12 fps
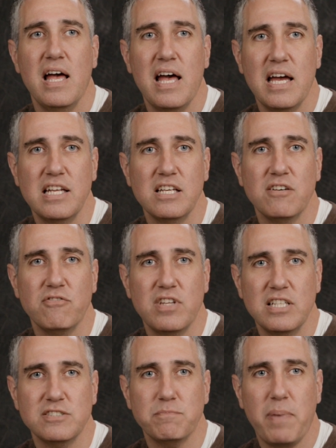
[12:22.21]
Any of
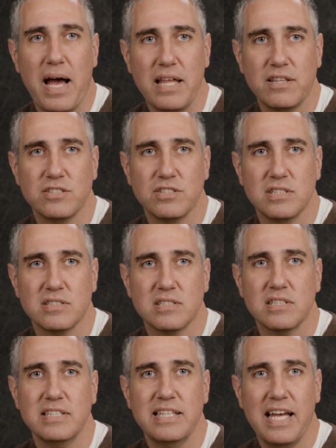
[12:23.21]
these
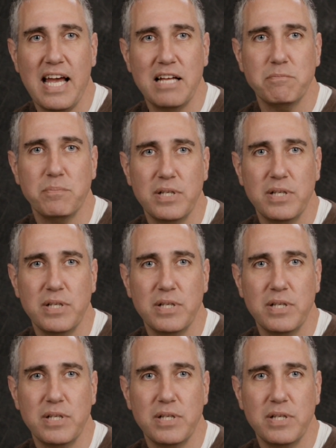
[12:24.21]
pathogens can